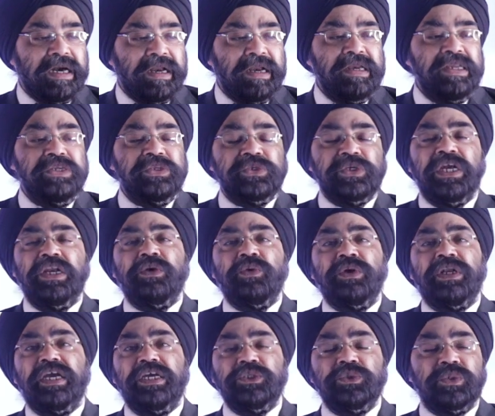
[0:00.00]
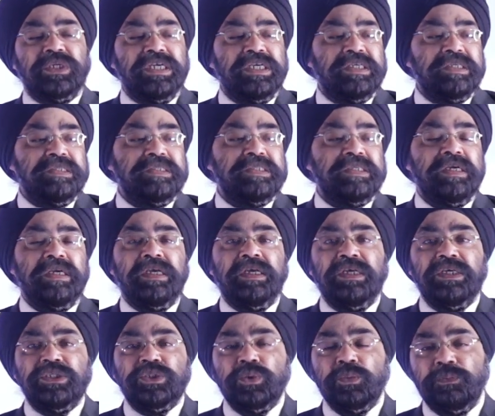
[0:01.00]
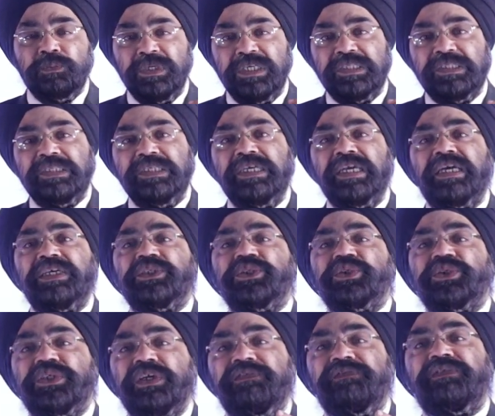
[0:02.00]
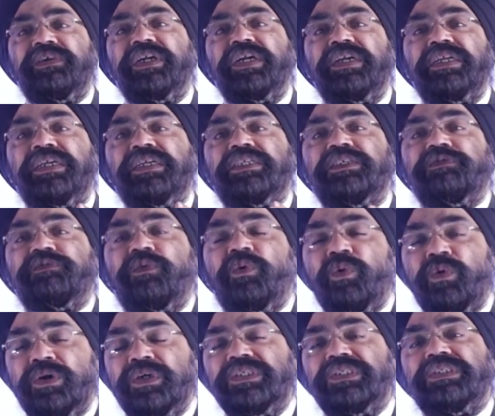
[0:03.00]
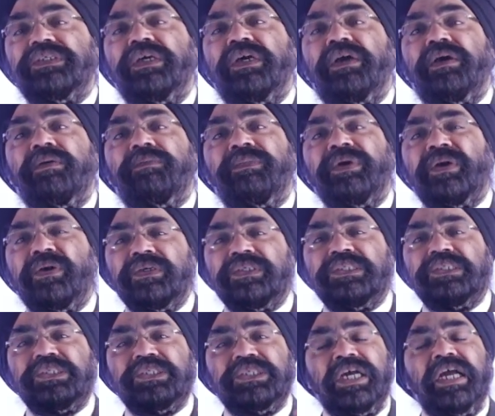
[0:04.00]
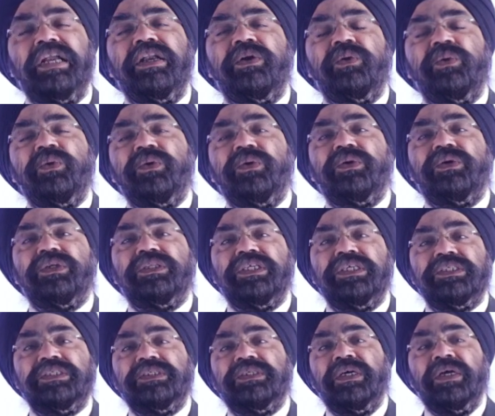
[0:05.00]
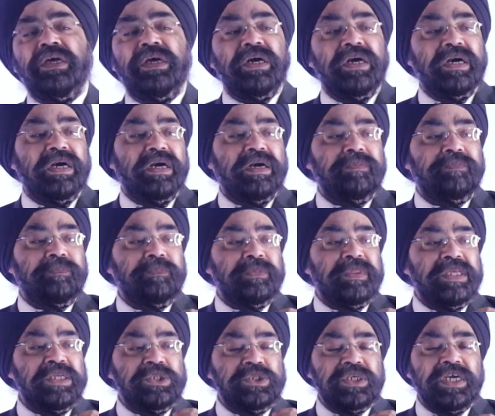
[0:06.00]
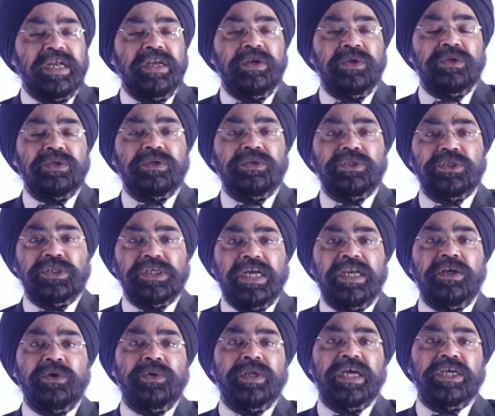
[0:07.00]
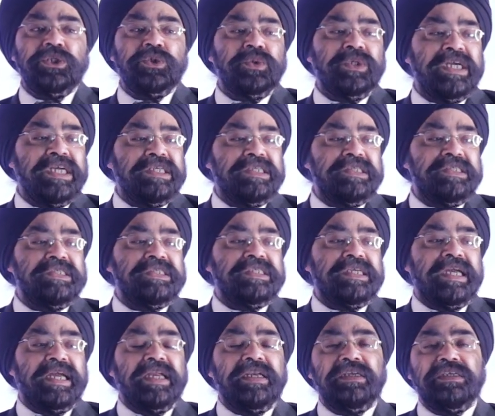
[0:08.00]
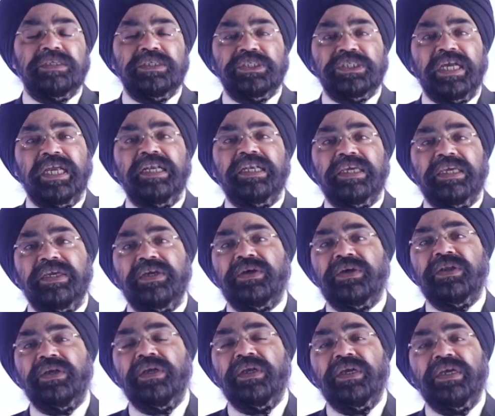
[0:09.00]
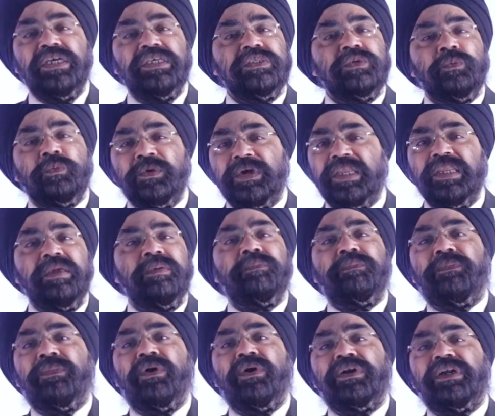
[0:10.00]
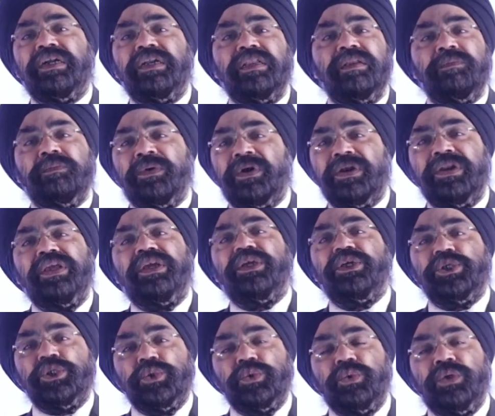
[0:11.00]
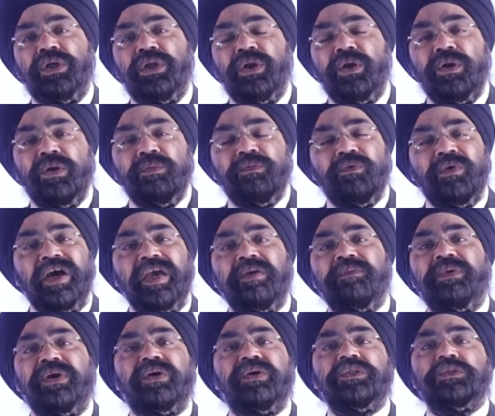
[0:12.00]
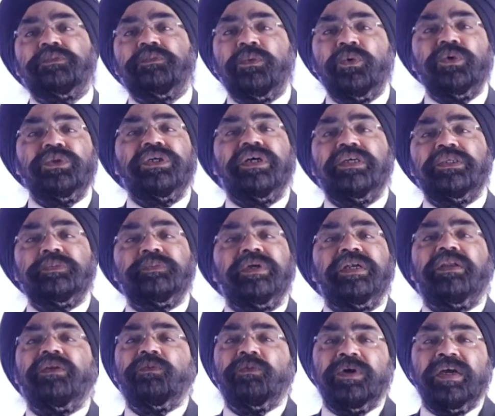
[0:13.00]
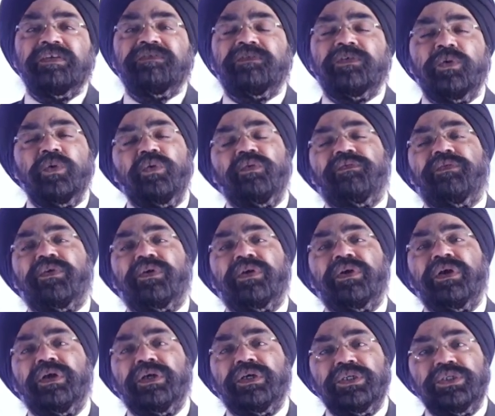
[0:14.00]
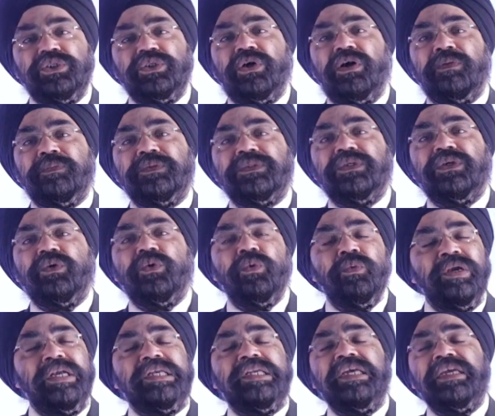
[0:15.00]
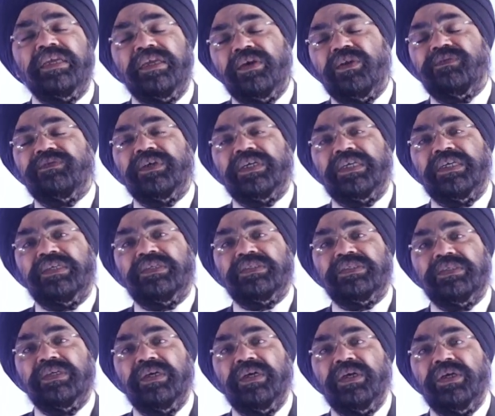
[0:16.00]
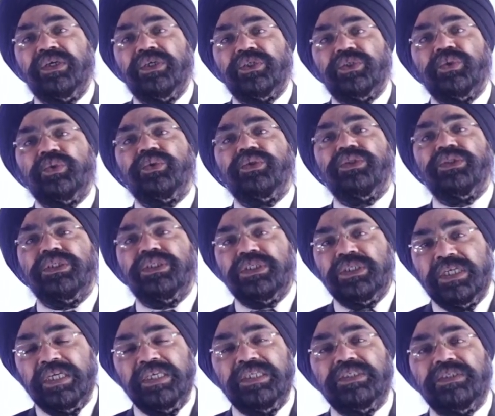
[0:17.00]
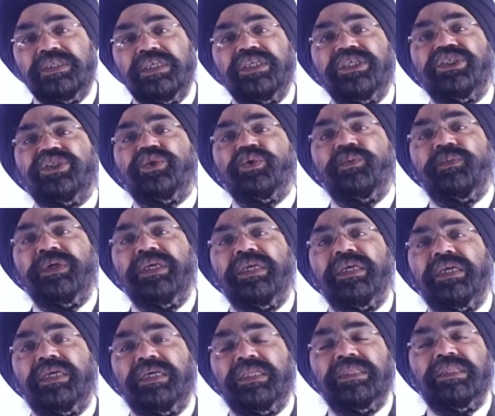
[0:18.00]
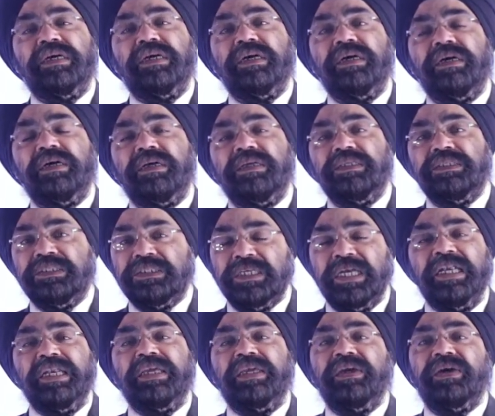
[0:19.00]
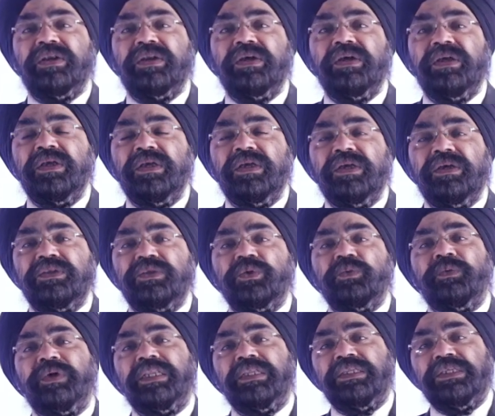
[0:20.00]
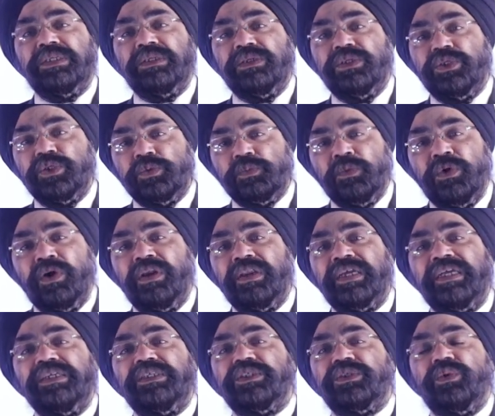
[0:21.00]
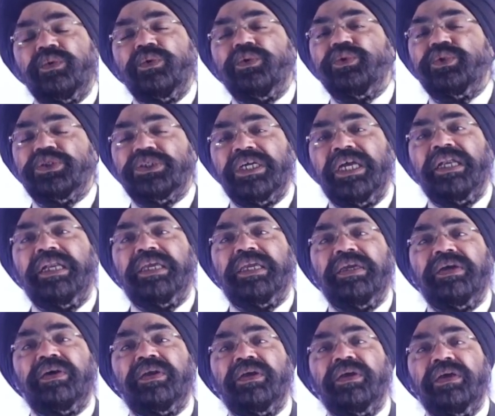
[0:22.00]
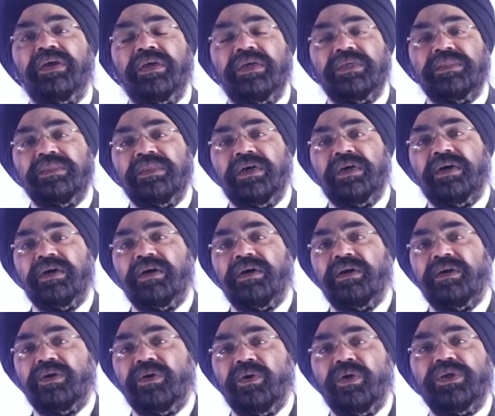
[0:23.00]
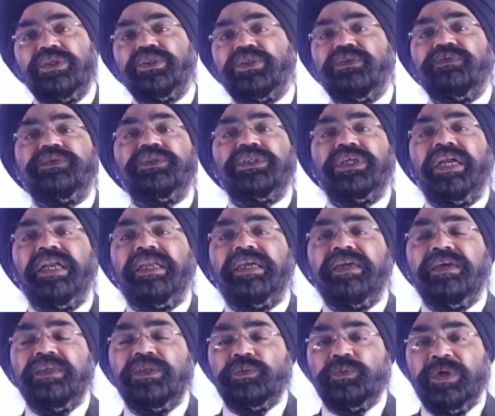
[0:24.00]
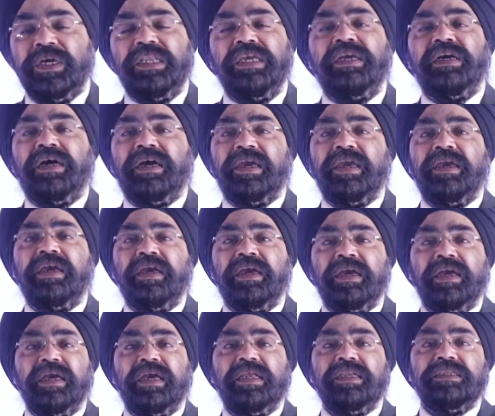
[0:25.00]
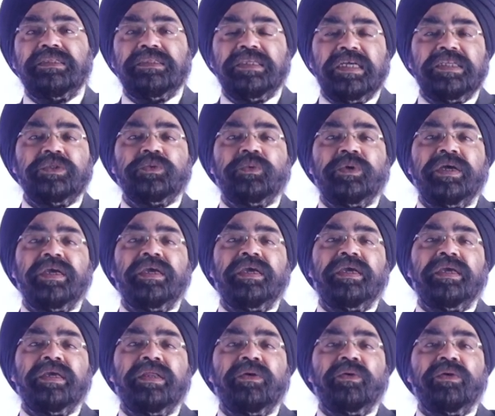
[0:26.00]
early childhood educators. So BC has shifted its focus because childhood, childhood educators and child care is a very important and a burning issue. Why? Because both husband and wife go for jobs. Who will take care of the kids? So the kids needs to be in the child care. So when small kids go to child care, the cost of child care is very high, and that's why